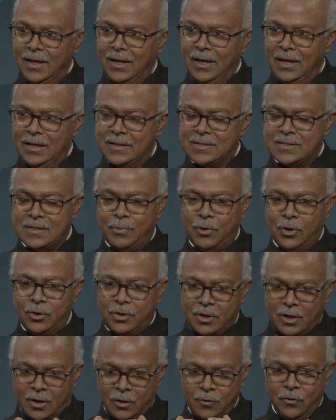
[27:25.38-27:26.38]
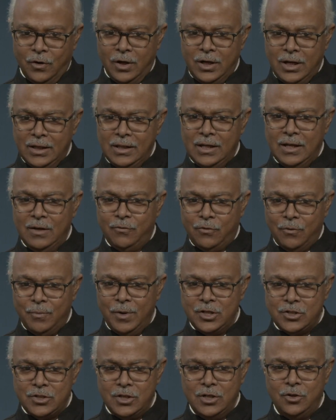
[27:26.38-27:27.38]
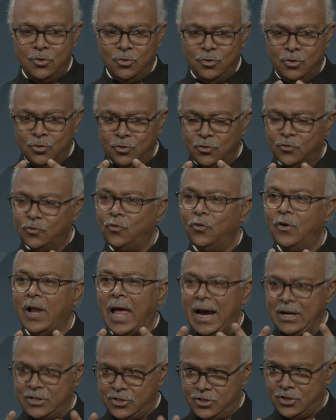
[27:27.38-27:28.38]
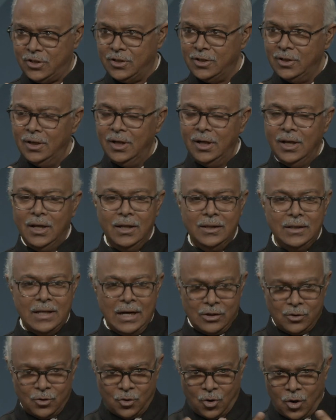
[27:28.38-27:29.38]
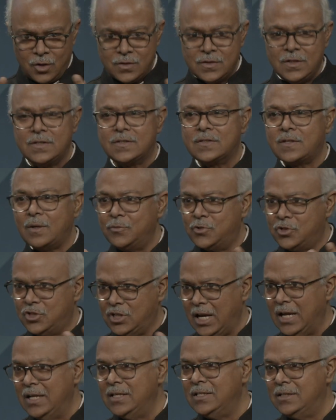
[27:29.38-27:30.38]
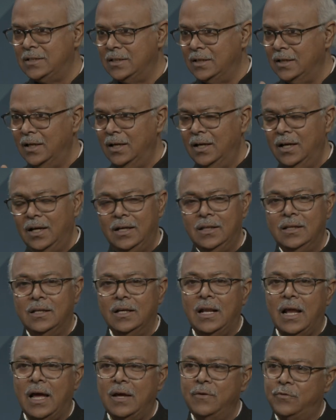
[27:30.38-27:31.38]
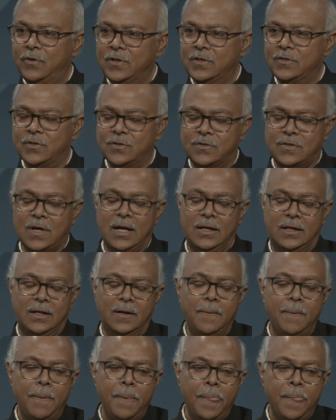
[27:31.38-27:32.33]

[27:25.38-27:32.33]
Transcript: It's about converting the information into useful action that causes some change in the life and society.